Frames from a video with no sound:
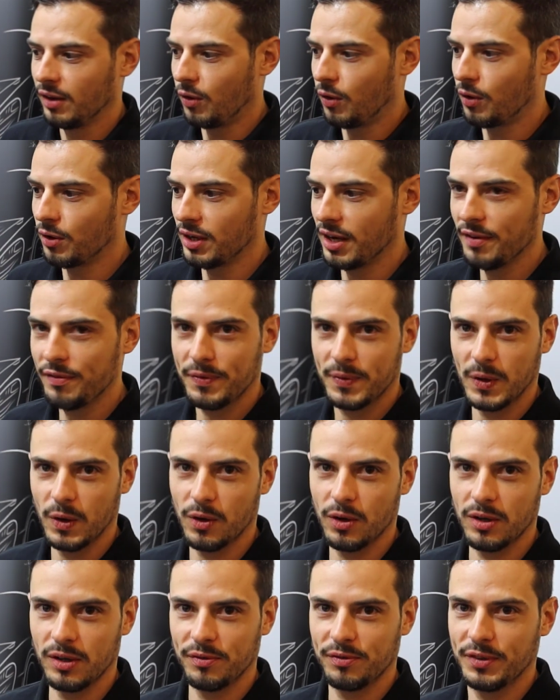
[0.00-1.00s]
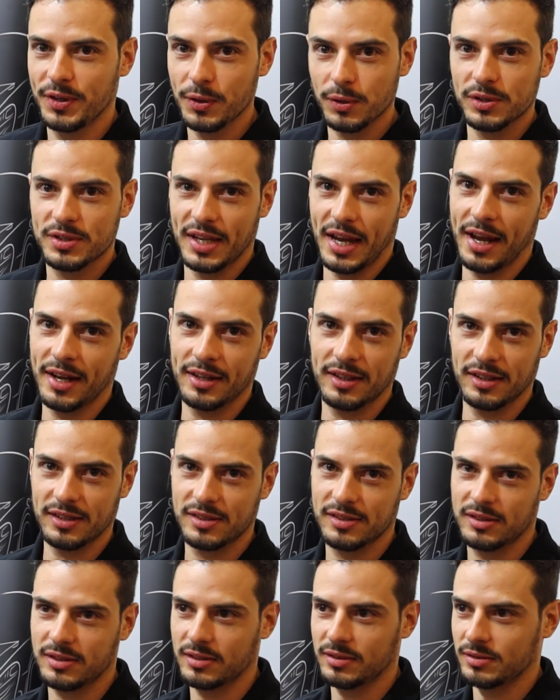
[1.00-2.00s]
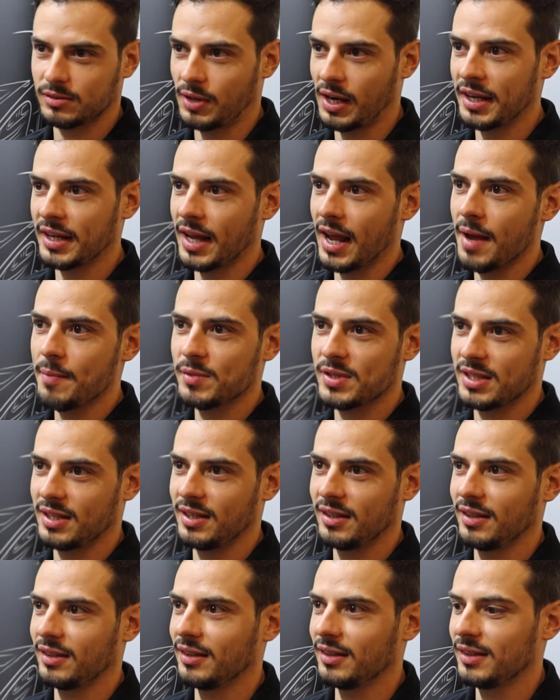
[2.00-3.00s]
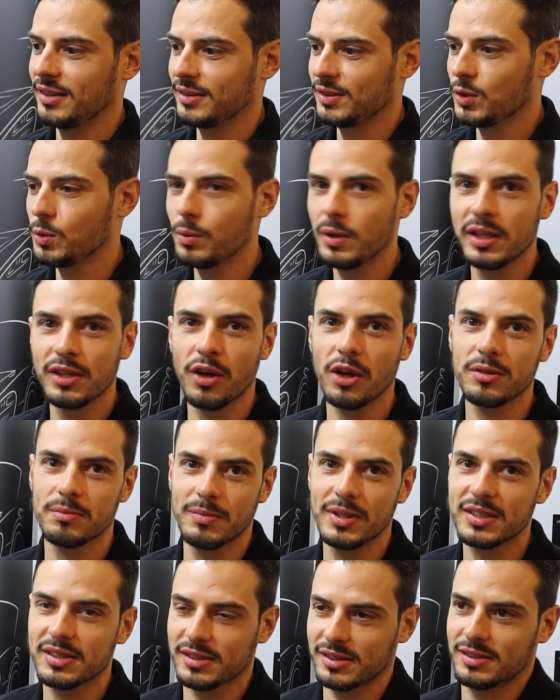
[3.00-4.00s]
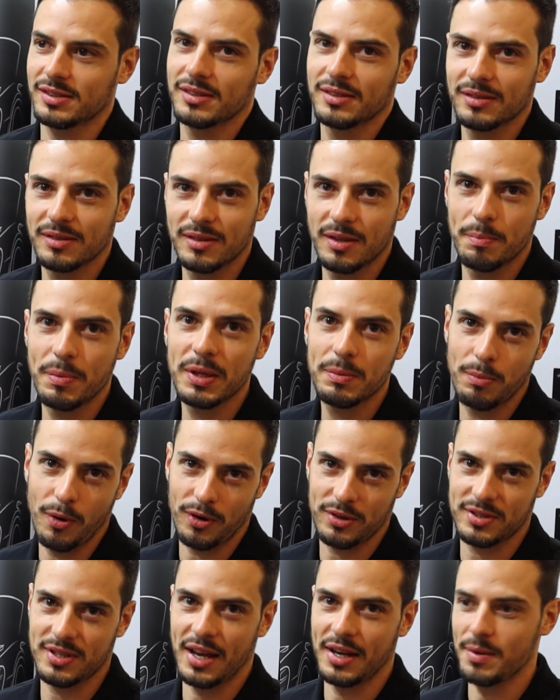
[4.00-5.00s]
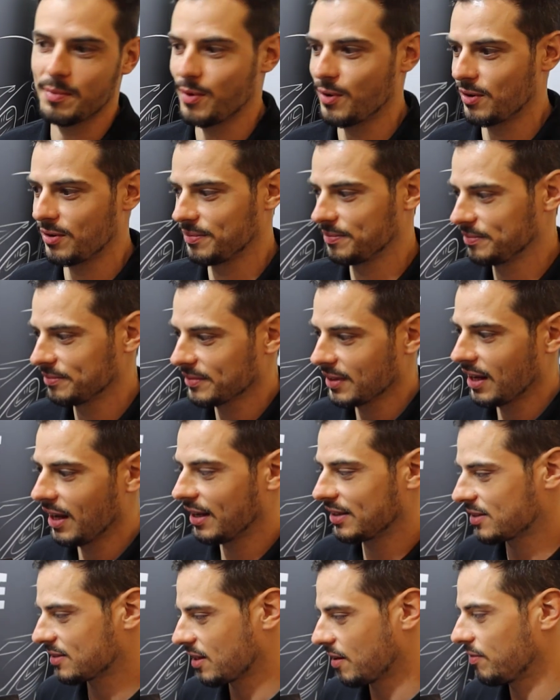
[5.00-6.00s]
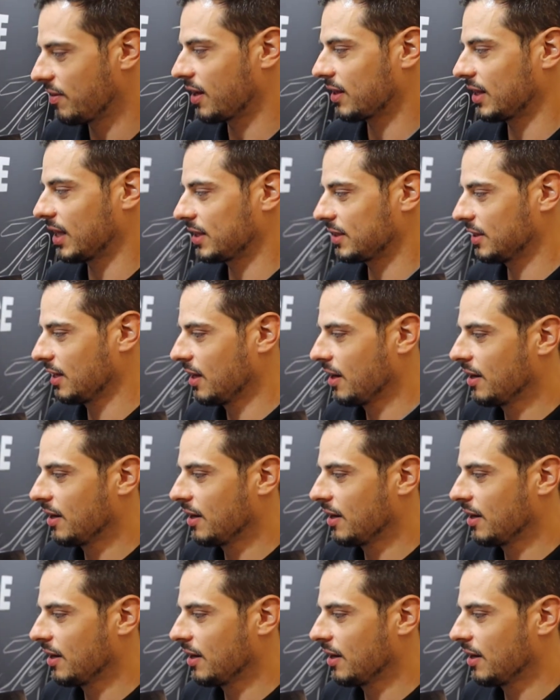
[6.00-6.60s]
Or if your fuel tank is running empty, you will not miss the pit box anymore. Stuff like that.